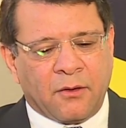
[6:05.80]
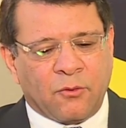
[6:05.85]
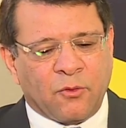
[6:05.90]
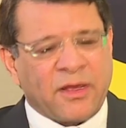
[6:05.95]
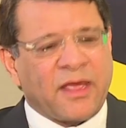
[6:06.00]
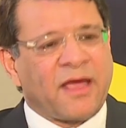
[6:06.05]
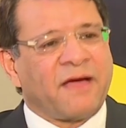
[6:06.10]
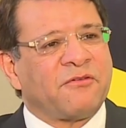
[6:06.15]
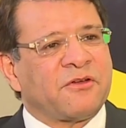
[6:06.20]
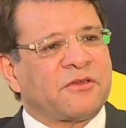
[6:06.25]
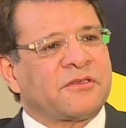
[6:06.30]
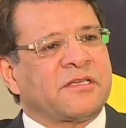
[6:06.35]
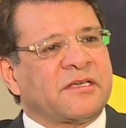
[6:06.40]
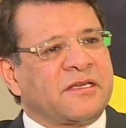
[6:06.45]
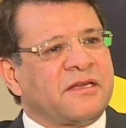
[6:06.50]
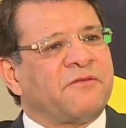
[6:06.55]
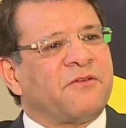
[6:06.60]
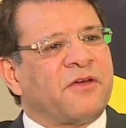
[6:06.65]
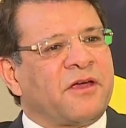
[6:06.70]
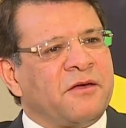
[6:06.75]
we have a
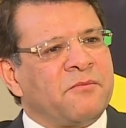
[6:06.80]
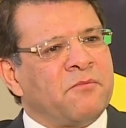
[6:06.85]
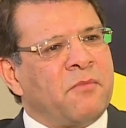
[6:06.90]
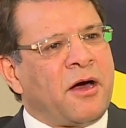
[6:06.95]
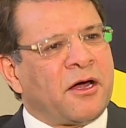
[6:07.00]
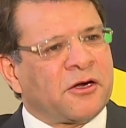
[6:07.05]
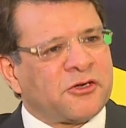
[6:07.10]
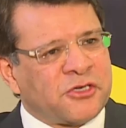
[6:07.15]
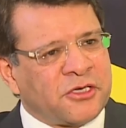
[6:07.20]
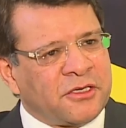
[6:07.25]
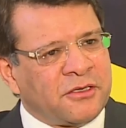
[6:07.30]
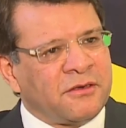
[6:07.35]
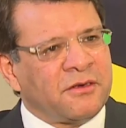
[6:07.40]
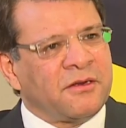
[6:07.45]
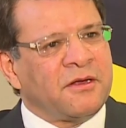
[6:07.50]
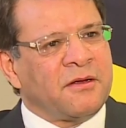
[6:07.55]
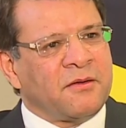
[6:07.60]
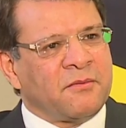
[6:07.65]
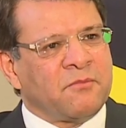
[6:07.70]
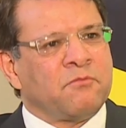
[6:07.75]
significant margin
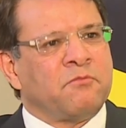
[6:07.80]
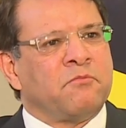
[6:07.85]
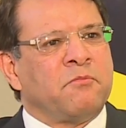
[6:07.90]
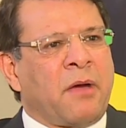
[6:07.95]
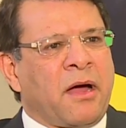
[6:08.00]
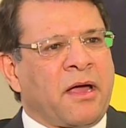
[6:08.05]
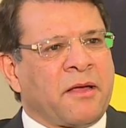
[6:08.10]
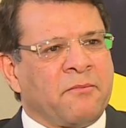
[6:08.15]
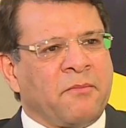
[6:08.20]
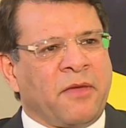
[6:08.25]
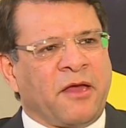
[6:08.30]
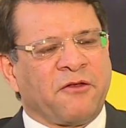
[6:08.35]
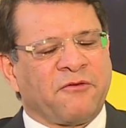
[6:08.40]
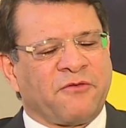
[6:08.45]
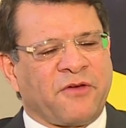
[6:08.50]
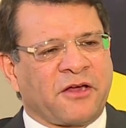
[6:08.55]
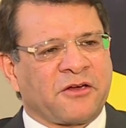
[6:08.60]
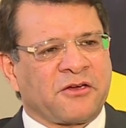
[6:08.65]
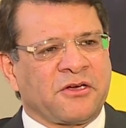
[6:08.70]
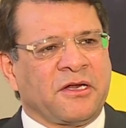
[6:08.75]
by
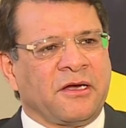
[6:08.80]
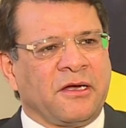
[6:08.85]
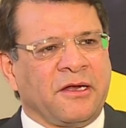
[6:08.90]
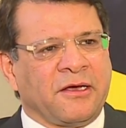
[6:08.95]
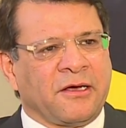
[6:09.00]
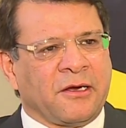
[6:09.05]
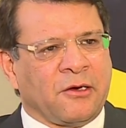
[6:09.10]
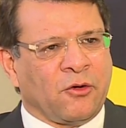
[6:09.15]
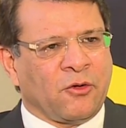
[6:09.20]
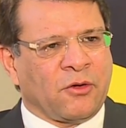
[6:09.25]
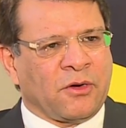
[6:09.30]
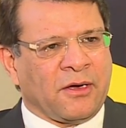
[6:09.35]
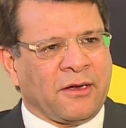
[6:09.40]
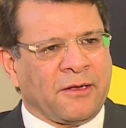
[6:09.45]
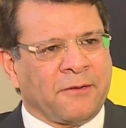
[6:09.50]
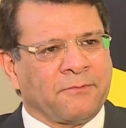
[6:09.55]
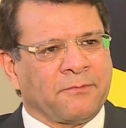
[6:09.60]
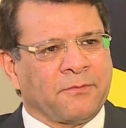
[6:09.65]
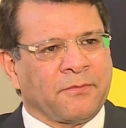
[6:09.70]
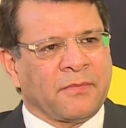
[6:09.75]
manufacturing clinker
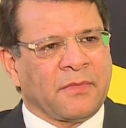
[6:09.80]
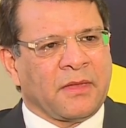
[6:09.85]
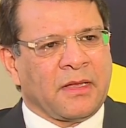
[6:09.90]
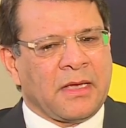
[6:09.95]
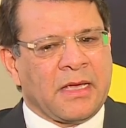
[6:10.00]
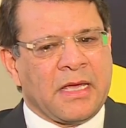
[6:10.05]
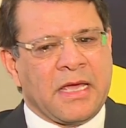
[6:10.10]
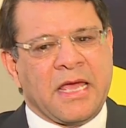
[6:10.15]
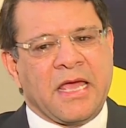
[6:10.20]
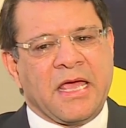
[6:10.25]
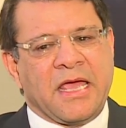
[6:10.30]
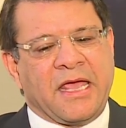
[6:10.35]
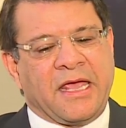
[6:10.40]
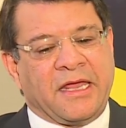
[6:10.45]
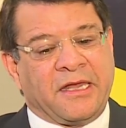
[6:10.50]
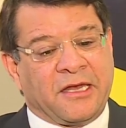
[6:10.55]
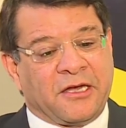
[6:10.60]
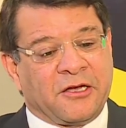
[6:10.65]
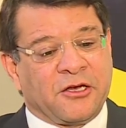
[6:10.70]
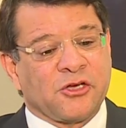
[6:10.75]
locally.
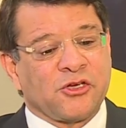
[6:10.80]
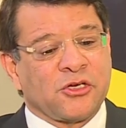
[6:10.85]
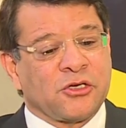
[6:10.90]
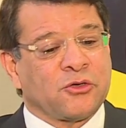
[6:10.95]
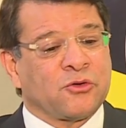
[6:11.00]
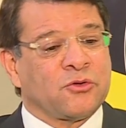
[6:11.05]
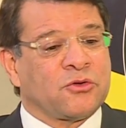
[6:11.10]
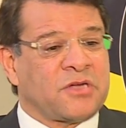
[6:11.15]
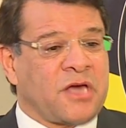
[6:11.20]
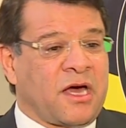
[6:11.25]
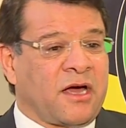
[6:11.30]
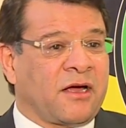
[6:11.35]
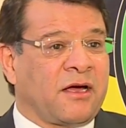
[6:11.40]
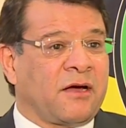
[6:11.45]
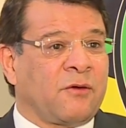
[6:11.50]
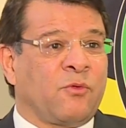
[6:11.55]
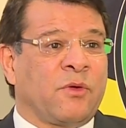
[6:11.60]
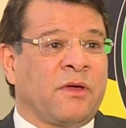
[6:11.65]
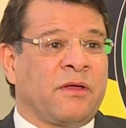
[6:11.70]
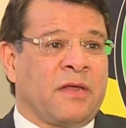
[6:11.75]
In addition to
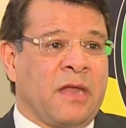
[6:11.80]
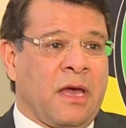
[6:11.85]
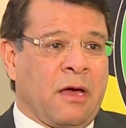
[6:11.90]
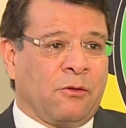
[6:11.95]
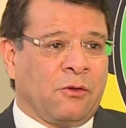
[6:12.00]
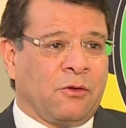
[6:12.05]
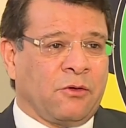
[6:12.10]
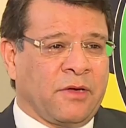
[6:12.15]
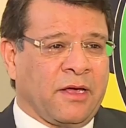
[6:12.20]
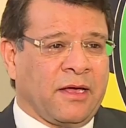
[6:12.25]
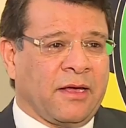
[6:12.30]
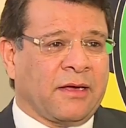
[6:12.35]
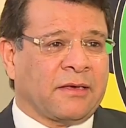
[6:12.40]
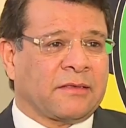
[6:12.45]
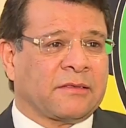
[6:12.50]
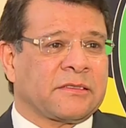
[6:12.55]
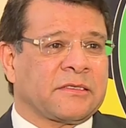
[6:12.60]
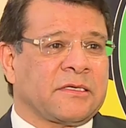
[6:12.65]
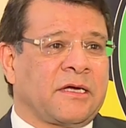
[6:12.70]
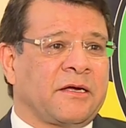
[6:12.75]
Tanga, we're now looking
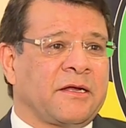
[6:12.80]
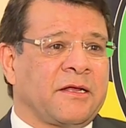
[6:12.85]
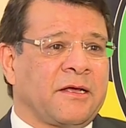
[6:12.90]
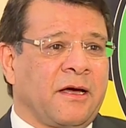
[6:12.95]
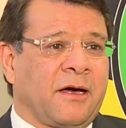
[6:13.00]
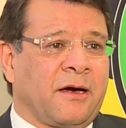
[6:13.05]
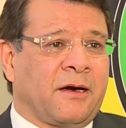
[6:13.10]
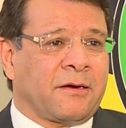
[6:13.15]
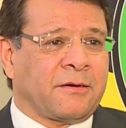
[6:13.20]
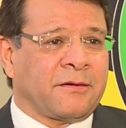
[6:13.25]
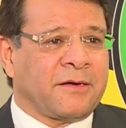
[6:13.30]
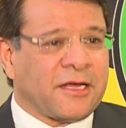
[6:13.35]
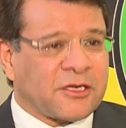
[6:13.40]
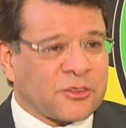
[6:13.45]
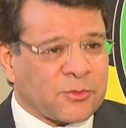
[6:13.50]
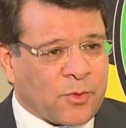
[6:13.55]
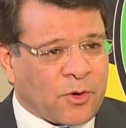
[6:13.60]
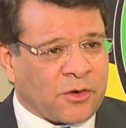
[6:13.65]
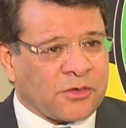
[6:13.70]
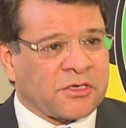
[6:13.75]
at starting our
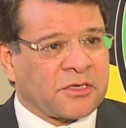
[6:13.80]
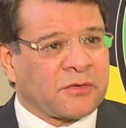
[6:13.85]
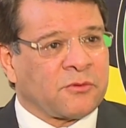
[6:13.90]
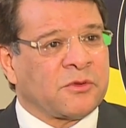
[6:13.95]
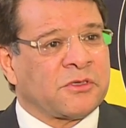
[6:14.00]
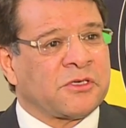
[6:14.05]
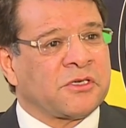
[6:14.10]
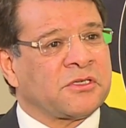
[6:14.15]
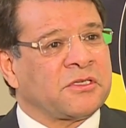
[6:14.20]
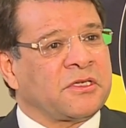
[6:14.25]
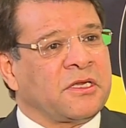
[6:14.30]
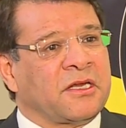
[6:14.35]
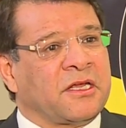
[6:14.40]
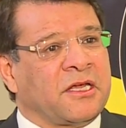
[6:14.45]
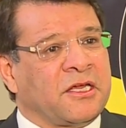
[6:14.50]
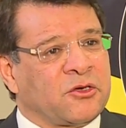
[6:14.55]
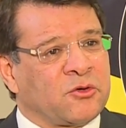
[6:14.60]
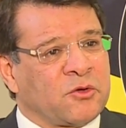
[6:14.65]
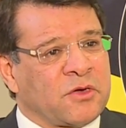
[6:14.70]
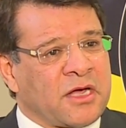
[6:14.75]
next project, which is in
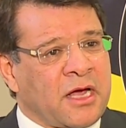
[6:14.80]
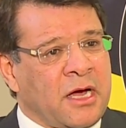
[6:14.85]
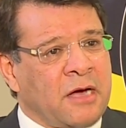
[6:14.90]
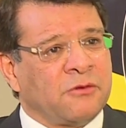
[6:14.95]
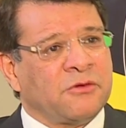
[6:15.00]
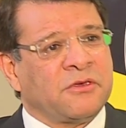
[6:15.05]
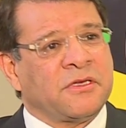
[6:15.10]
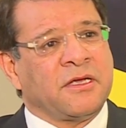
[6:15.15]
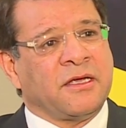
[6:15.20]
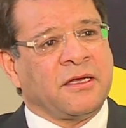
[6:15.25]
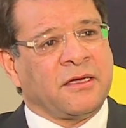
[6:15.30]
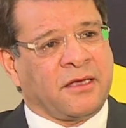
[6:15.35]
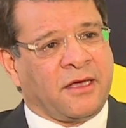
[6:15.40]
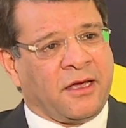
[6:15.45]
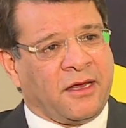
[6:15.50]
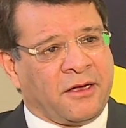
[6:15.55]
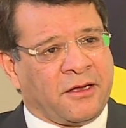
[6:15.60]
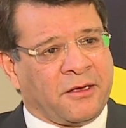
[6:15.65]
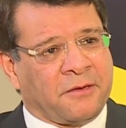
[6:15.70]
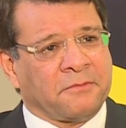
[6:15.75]
Kitui County in
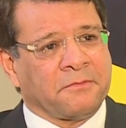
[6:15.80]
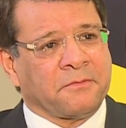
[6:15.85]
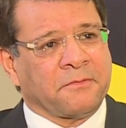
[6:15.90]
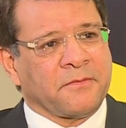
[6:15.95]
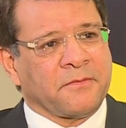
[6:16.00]
Kenya.